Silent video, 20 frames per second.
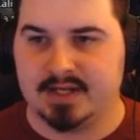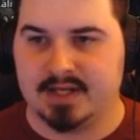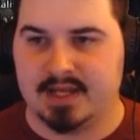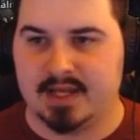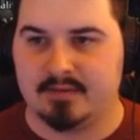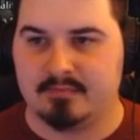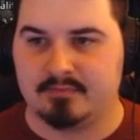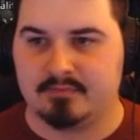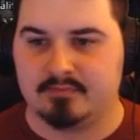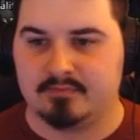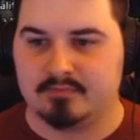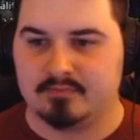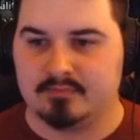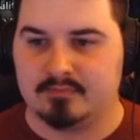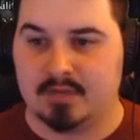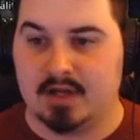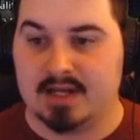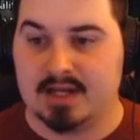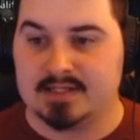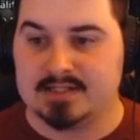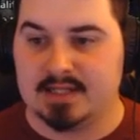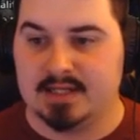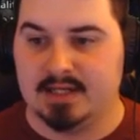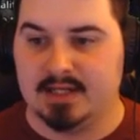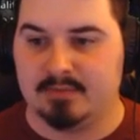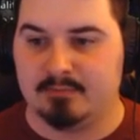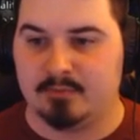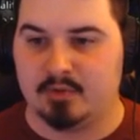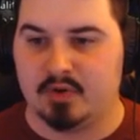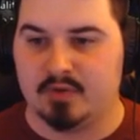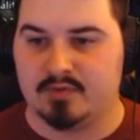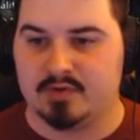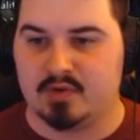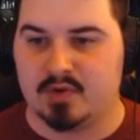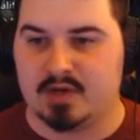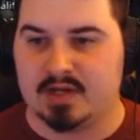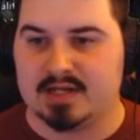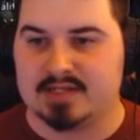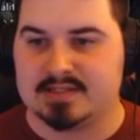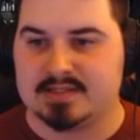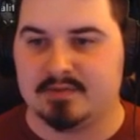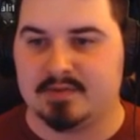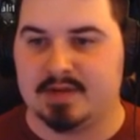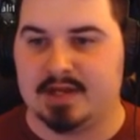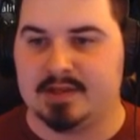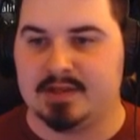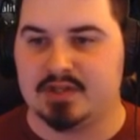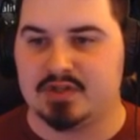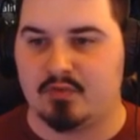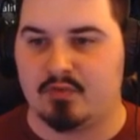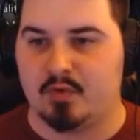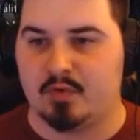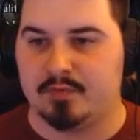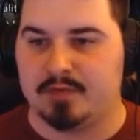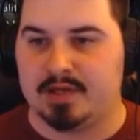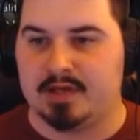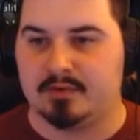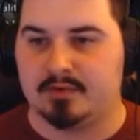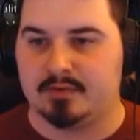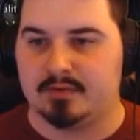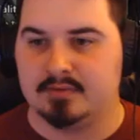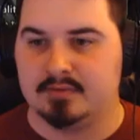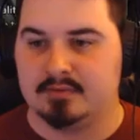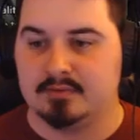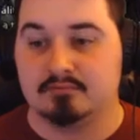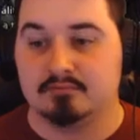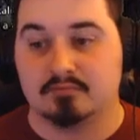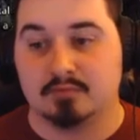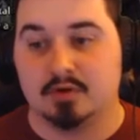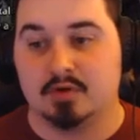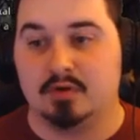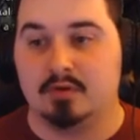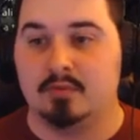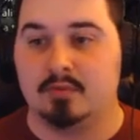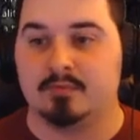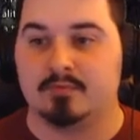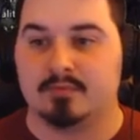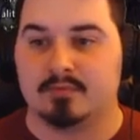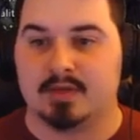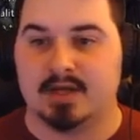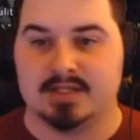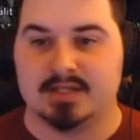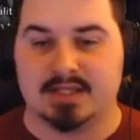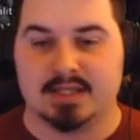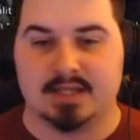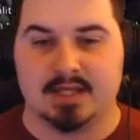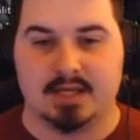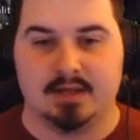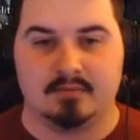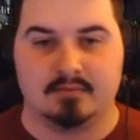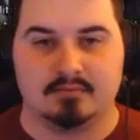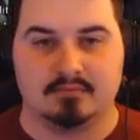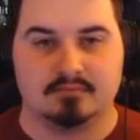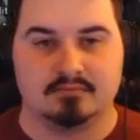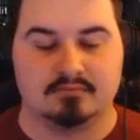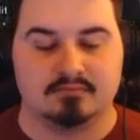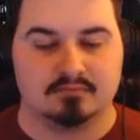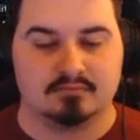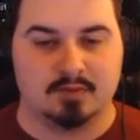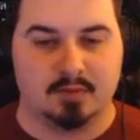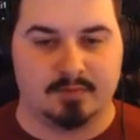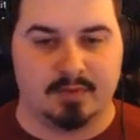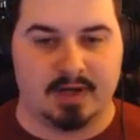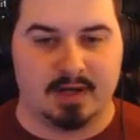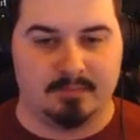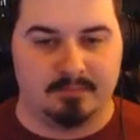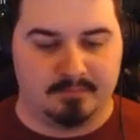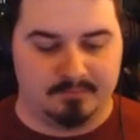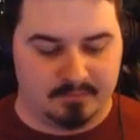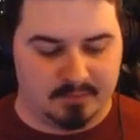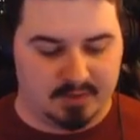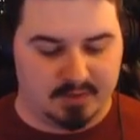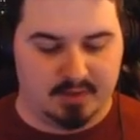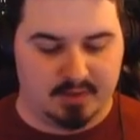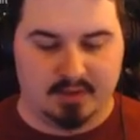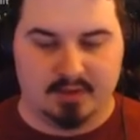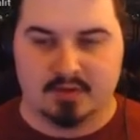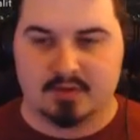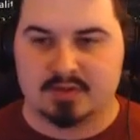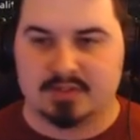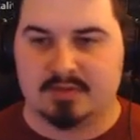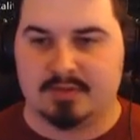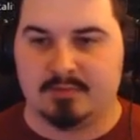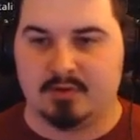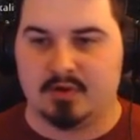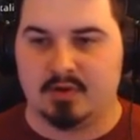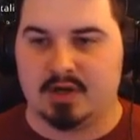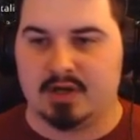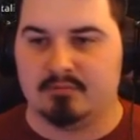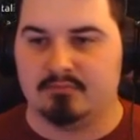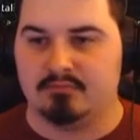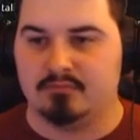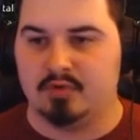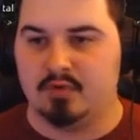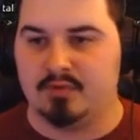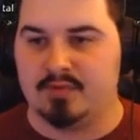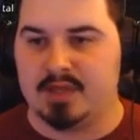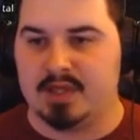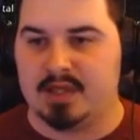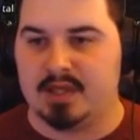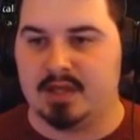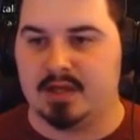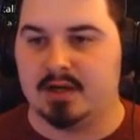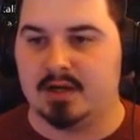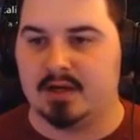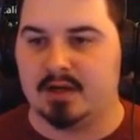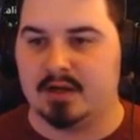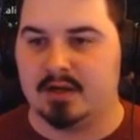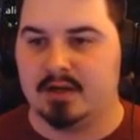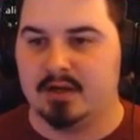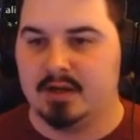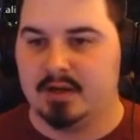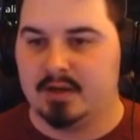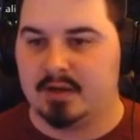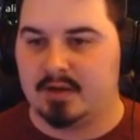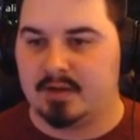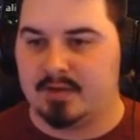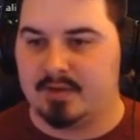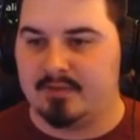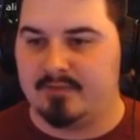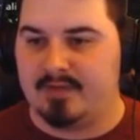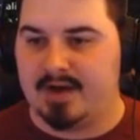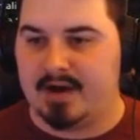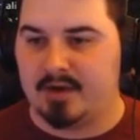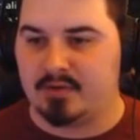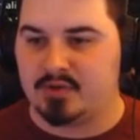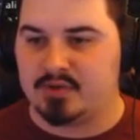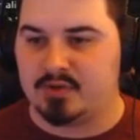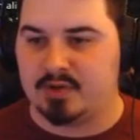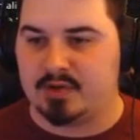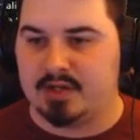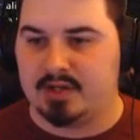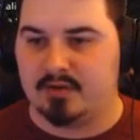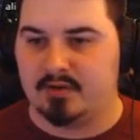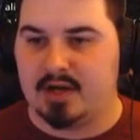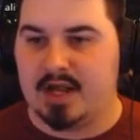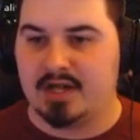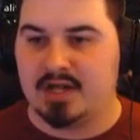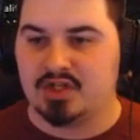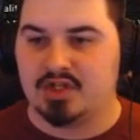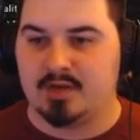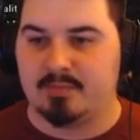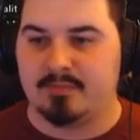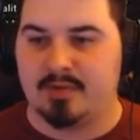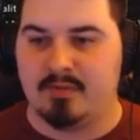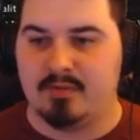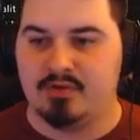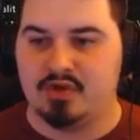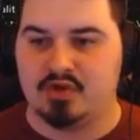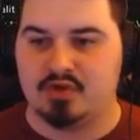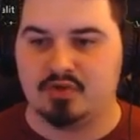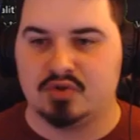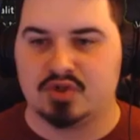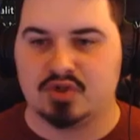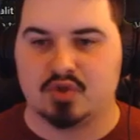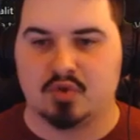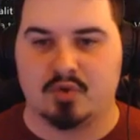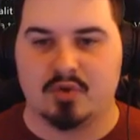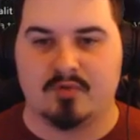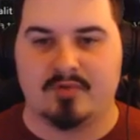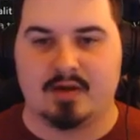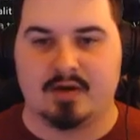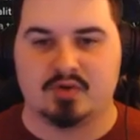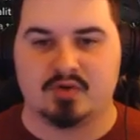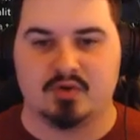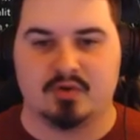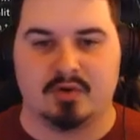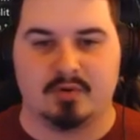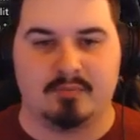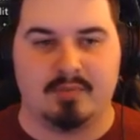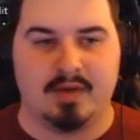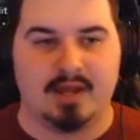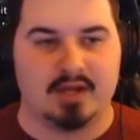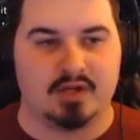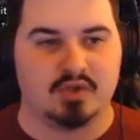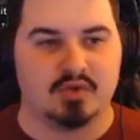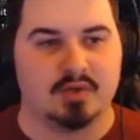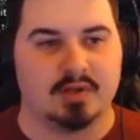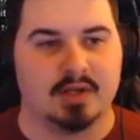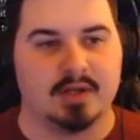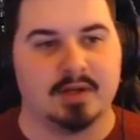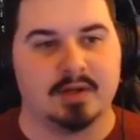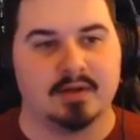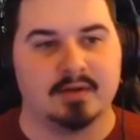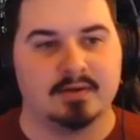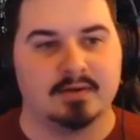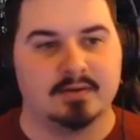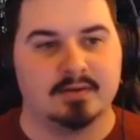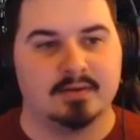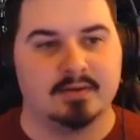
Did I get? I guess I did get more inventory. I guess we got this row over here. Cool. I'll take that. No problem. So let me go ahead and move the voucher here. Actually, I probably should store the voucher in the bank, shouldn't I?